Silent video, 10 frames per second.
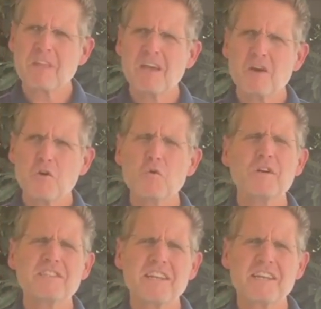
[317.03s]
who
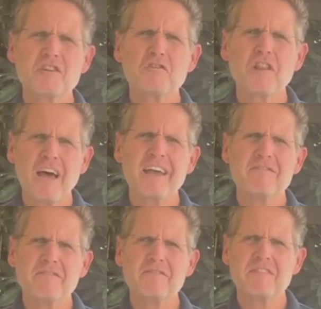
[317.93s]
is it in your
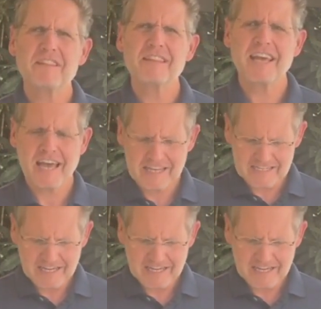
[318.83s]
life that